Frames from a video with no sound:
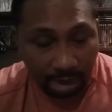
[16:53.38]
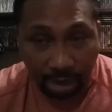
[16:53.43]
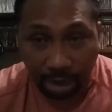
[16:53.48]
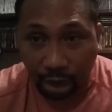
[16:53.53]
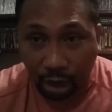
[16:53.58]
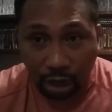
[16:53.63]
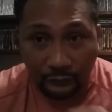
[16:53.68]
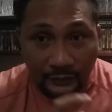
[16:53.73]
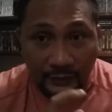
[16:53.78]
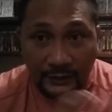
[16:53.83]

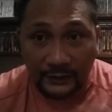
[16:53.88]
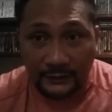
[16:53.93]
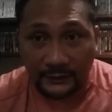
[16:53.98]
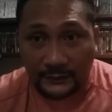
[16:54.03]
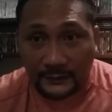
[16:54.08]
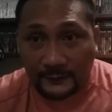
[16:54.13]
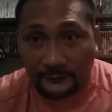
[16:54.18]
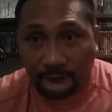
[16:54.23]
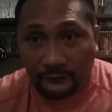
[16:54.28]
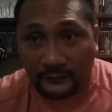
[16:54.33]

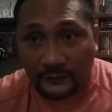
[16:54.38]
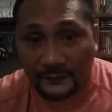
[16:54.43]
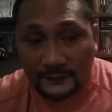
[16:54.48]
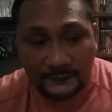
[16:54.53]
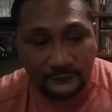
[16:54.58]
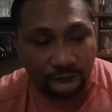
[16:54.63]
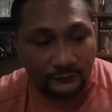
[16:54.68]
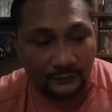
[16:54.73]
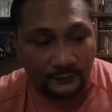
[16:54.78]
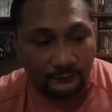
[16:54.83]
$4.99 for
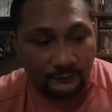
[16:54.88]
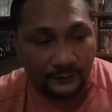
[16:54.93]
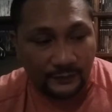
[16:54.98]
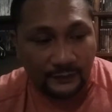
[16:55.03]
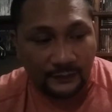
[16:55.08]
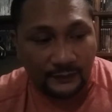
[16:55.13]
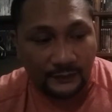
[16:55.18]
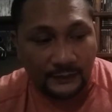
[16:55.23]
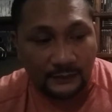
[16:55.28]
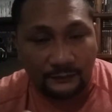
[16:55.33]
this one. But
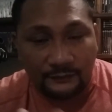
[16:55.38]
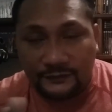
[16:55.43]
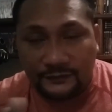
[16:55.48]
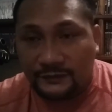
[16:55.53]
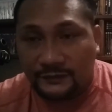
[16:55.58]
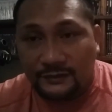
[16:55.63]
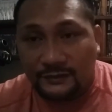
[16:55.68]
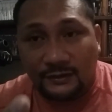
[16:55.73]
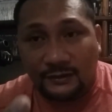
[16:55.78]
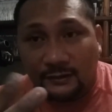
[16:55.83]
then I was
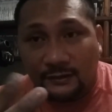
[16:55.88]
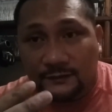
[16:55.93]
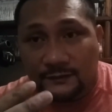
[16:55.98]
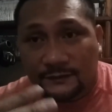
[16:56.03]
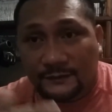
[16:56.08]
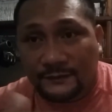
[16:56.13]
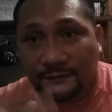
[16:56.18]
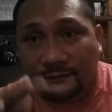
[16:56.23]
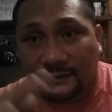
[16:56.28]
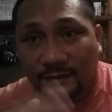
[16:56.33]
just
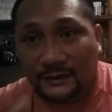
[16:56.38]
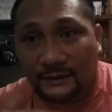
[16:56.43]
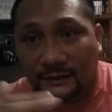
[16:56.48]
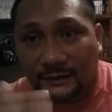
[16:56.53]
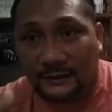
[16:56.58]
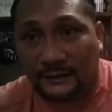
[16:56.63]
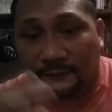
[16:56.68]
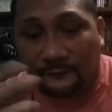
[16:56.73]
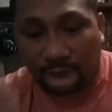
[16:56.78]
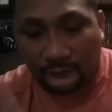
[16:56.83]
charged
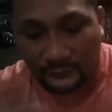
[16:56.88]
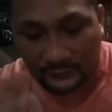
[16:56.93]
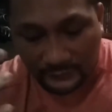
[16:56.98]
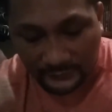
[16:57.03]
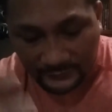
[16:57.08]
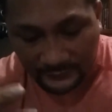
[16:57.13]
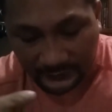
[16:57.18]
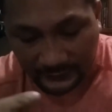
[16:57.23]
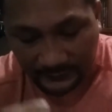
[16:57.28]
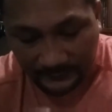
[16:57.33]
$2.99 for
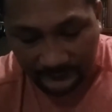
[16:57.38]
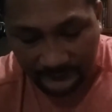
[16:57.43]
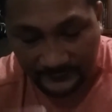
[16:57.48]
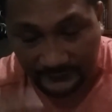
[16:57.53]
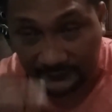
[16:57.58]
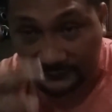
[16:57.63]
all the games.